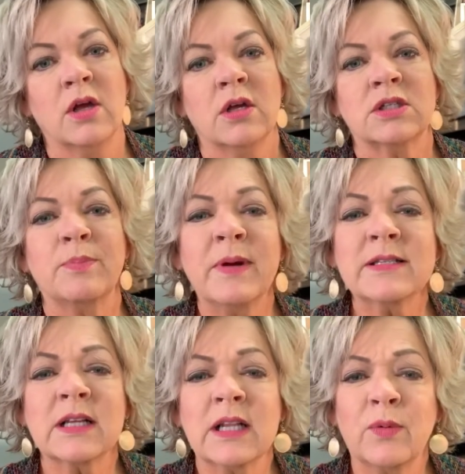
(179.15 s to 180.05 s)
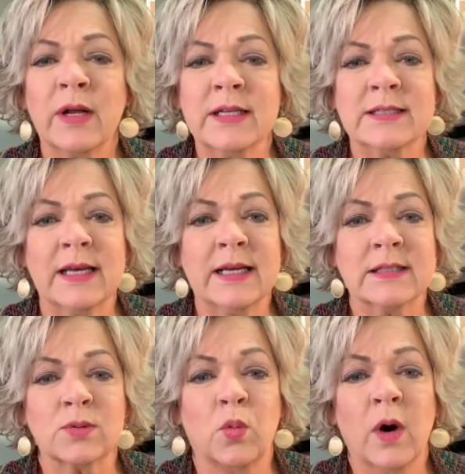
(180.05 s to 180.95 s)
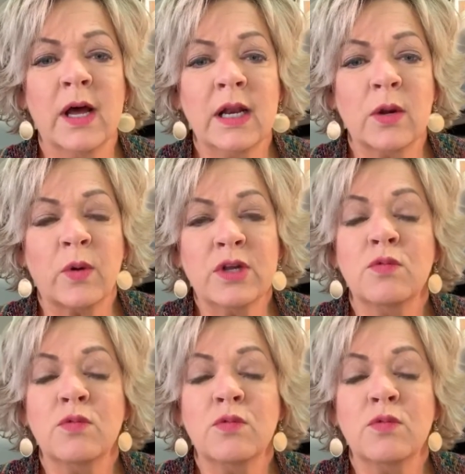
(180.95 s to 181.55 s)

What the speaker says: So basically what he's saying is when you